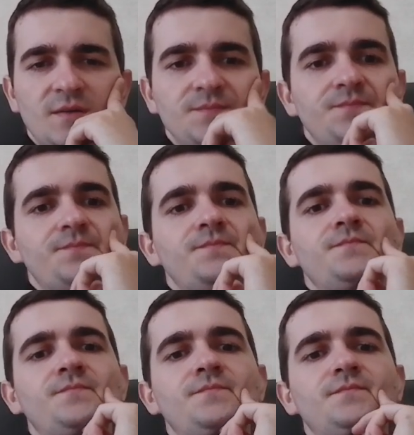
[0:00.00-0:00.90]

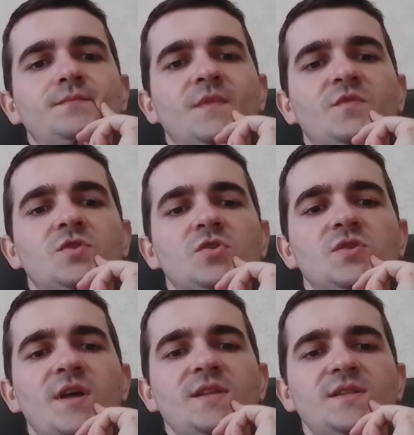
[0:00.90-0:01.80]
There's also
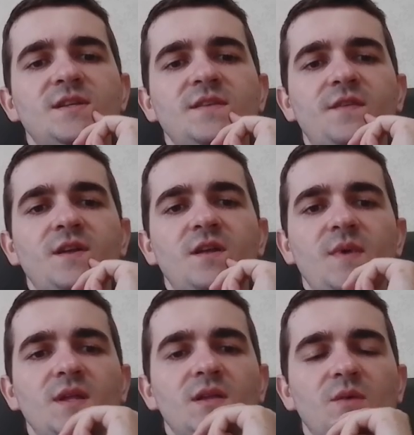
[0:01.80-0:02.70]
knight c3,
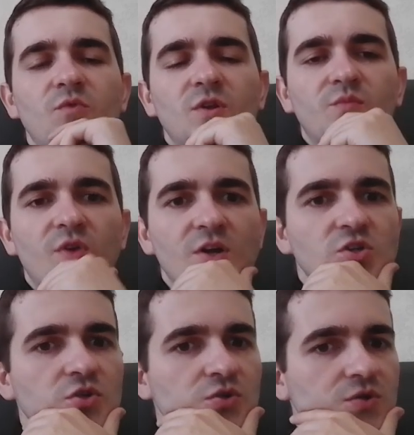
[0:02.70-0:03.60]
immediately putting pressure